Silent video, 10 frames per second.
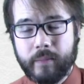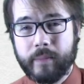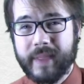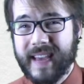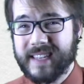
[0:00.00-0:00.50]

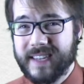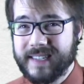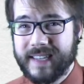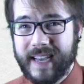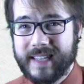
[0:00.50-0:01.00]
but that
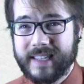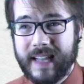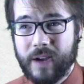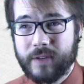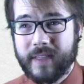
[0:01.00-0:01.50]
doesn't cancel
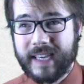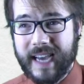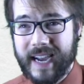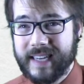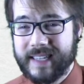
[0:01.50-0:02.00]
out the
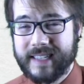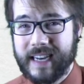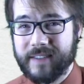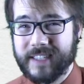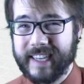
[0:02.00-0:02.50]
kindness that
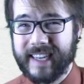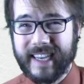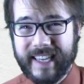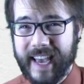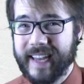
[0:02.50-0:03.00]
I've seen
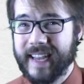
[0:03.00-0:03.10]
again